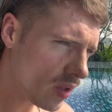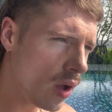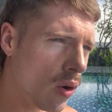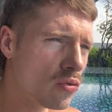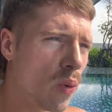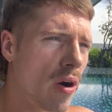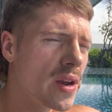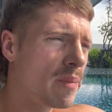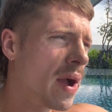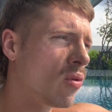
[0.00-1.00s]
I was worried
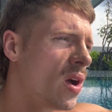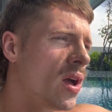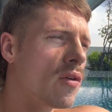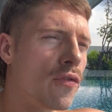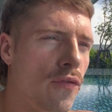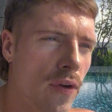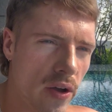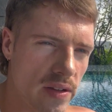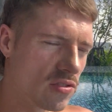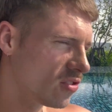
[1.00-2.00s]
about
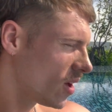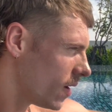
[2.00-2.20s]
flights,